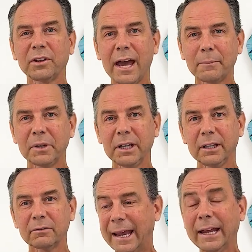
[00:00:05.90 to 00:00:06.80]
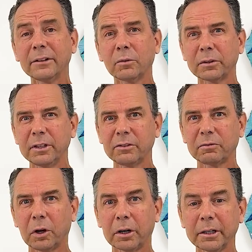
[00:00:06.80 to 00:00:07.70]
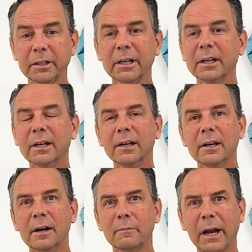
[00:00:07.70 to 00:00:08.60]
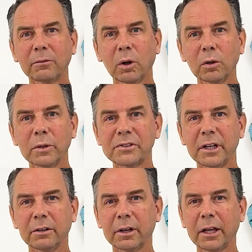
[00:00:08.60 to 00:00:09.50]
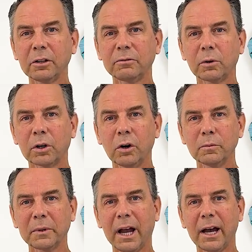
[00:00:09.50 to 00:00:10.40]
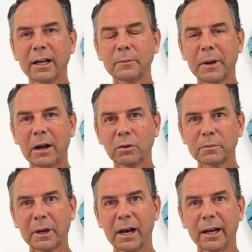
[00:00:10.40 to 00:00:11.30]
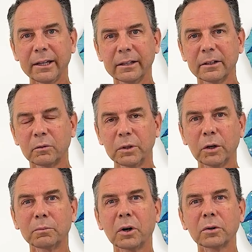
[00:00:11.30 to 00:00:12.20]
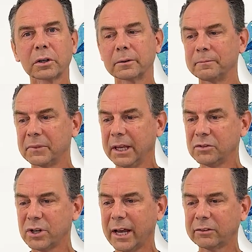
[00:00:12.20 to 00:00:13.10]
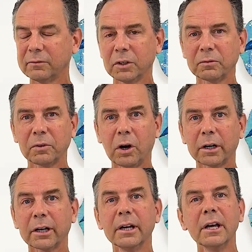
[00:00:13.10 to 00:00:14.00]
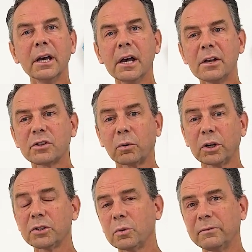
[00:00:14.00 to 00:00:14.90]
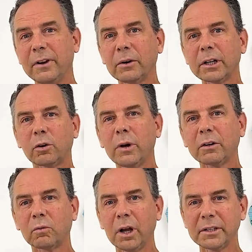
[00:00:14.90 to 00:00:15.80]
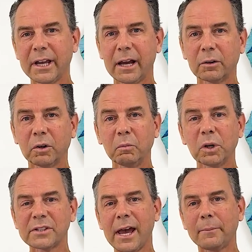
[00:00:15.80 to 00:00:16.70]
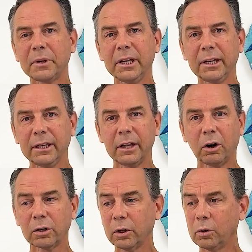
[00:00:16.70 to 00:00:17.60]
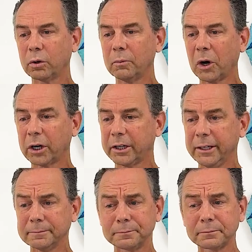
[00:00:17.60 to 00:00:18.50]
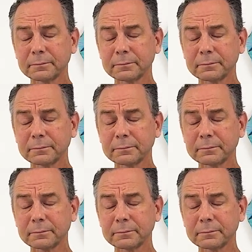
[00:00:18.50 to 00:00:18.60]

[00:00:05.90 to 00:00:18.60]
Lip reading: happening in Northeast Florida. Mike Rolewicz here, 904 Home Guide, powered by Real Broker in Jacksonville, Florida. So we're going to do a very quick rundown on what's happening in our local market.